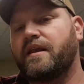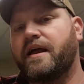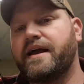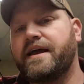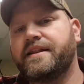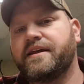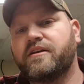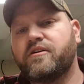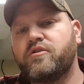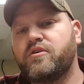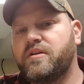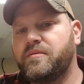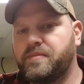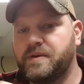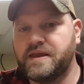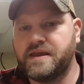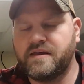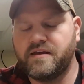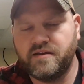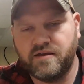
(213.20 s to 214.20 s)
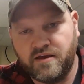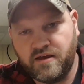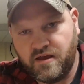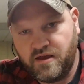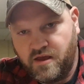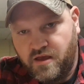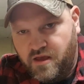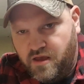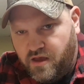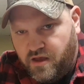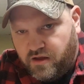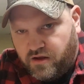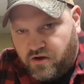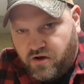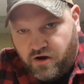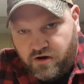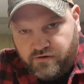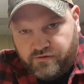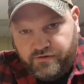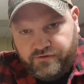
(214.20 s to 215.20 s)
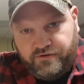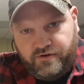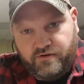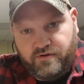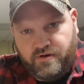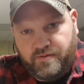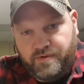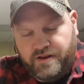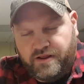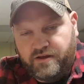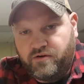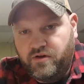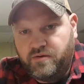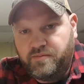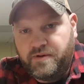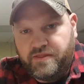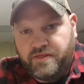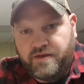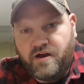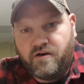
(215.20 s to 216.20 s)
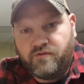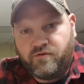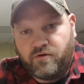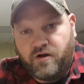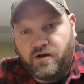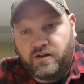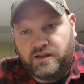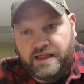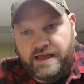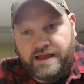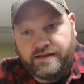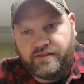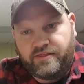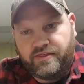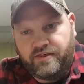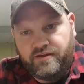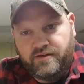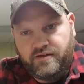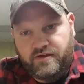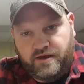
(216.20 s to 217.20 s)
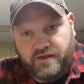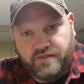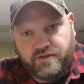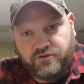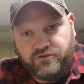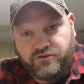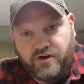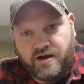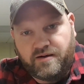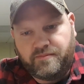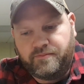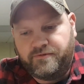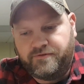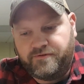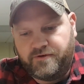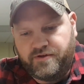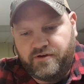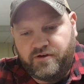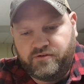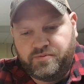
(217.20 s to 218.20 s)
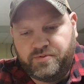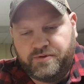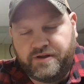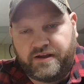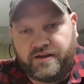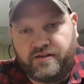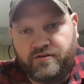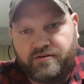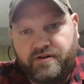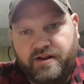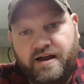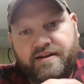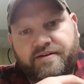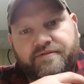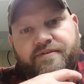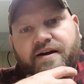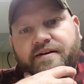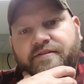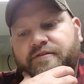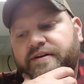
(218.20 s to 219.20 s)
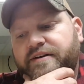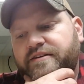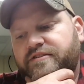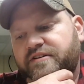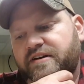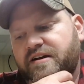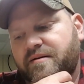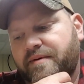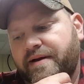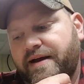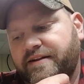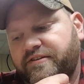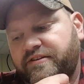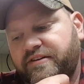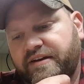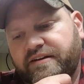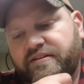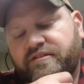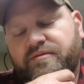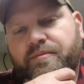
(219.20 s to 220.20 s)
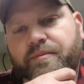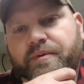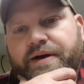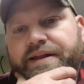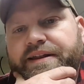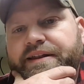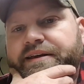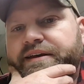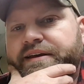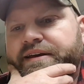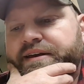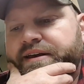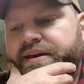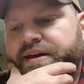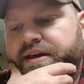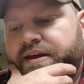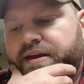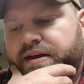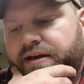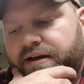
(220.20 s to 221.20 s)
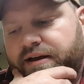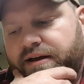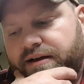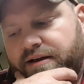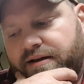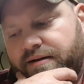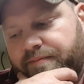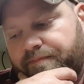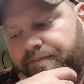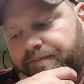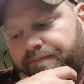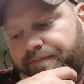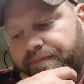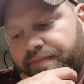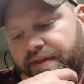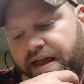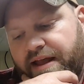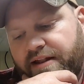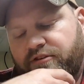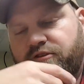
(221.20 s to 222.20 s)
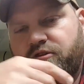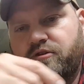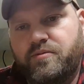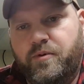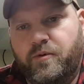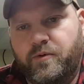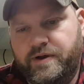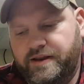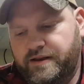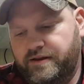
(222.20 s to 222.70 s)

And it could be cartridge, it could be the overall length and the jump for those particular 95 grain Sierra Match Kings. But at the